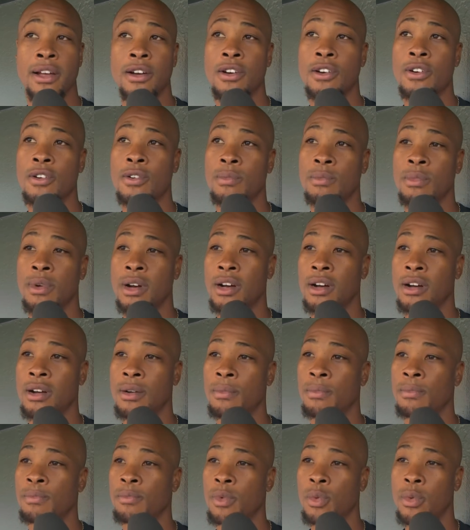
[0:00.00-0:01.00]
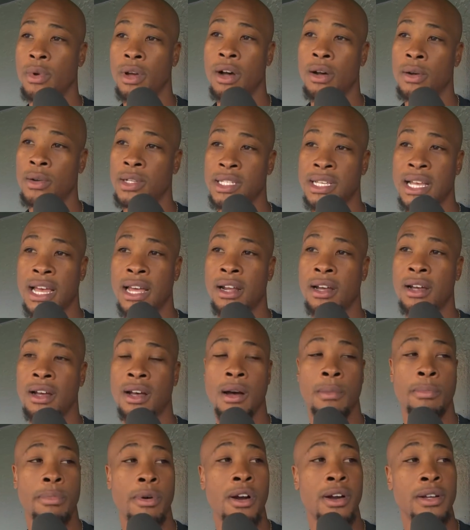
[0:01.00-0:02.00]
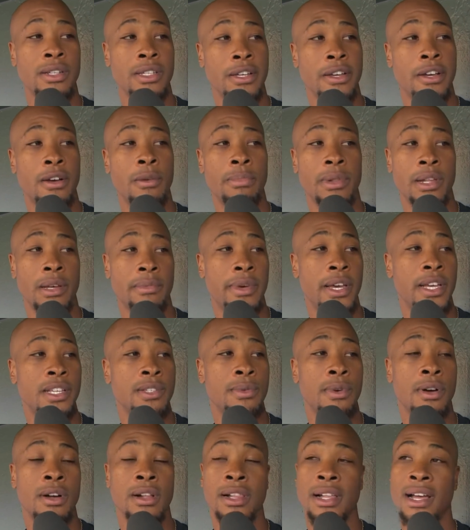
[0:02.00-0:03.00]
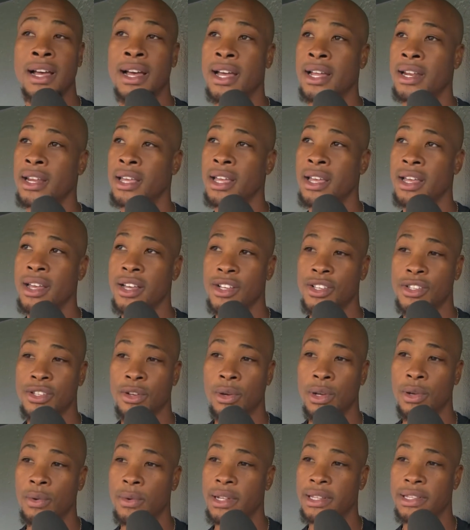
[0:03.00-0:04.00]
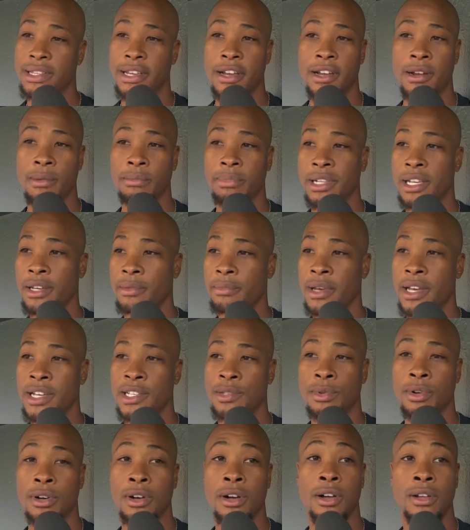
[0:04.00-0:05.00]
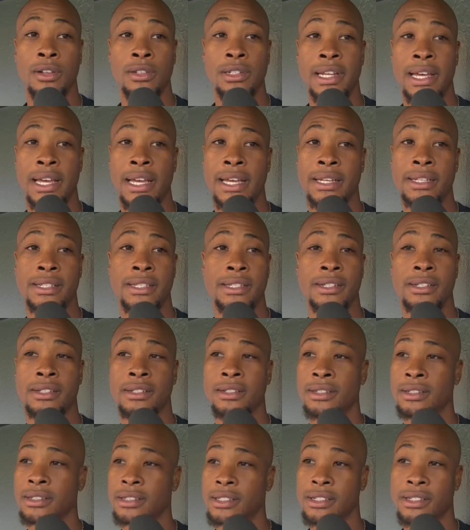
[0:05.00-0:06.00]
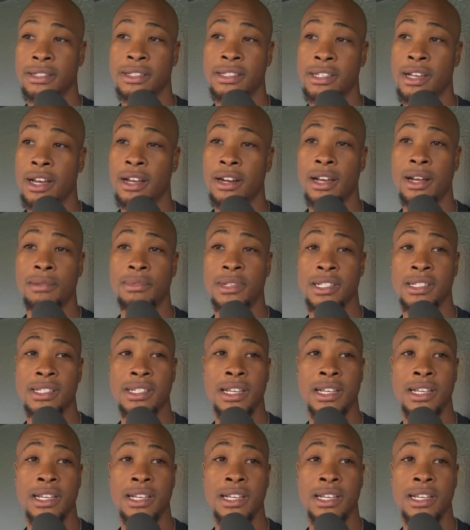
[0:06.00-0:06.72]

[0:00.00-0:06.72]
home. We always had a park to go play baseball at. So we went there and played baseball all day till sun up to